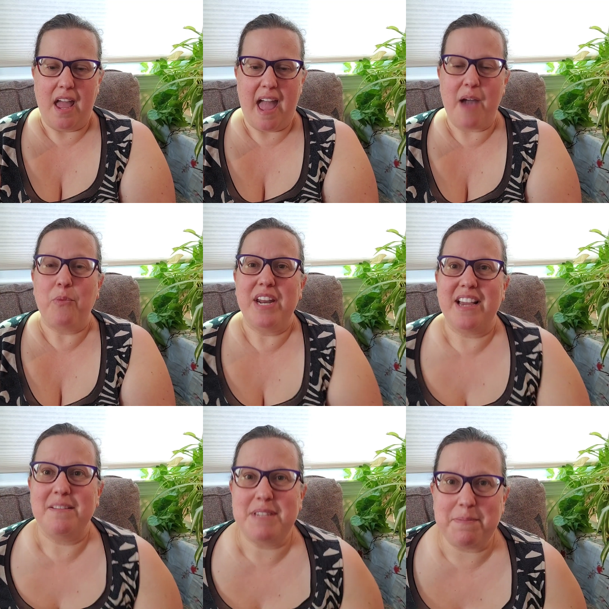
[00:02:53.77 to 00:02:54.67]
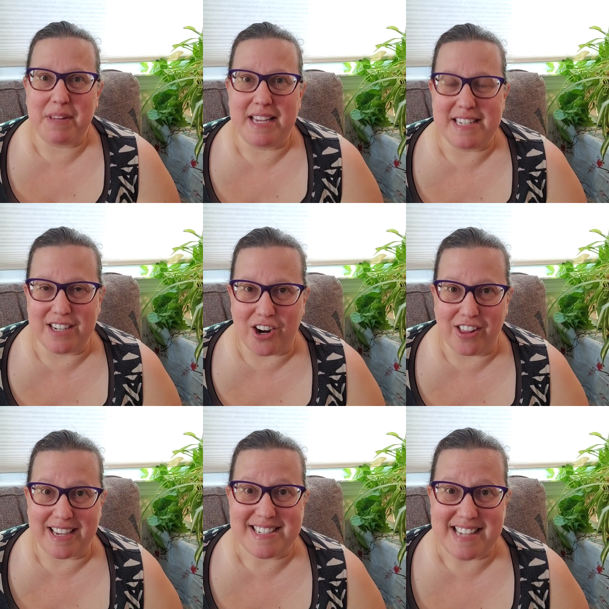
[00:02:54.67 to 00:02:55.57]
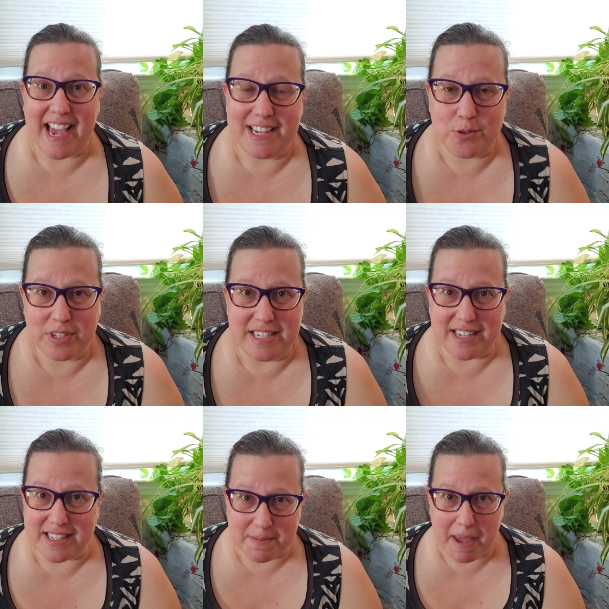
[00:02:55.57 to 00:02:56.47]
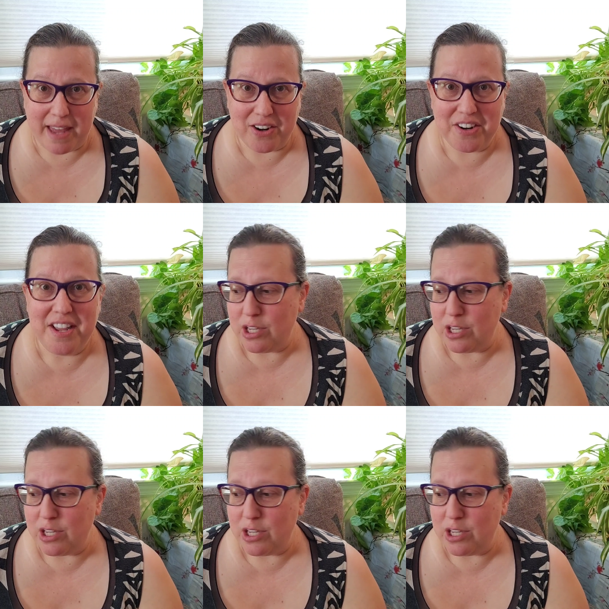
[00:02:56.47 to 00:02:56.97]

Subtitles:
And when it comes to planting garlic, size really does matter.